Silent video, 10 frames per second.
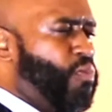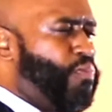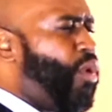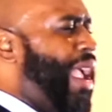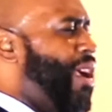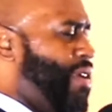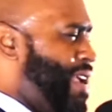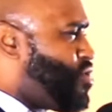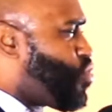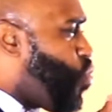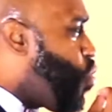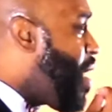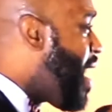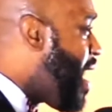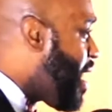your prayer is
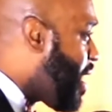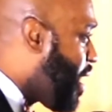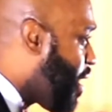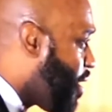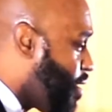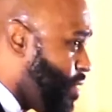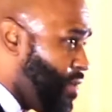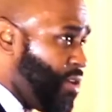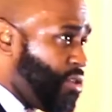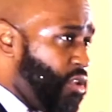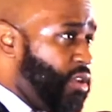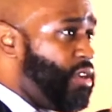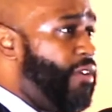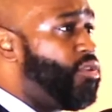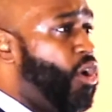weak. So
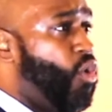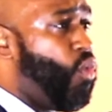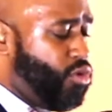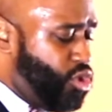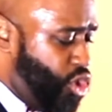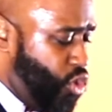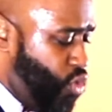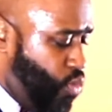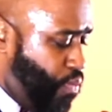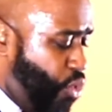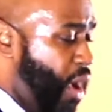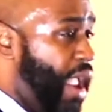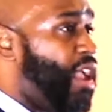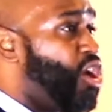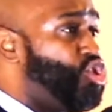the devil don't want you
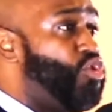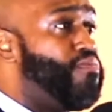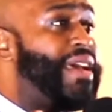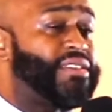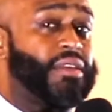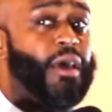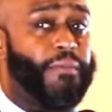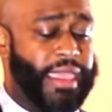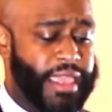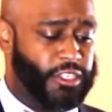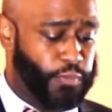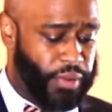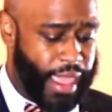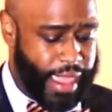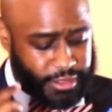praying because you mess up his
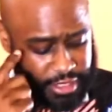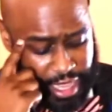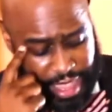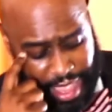plans.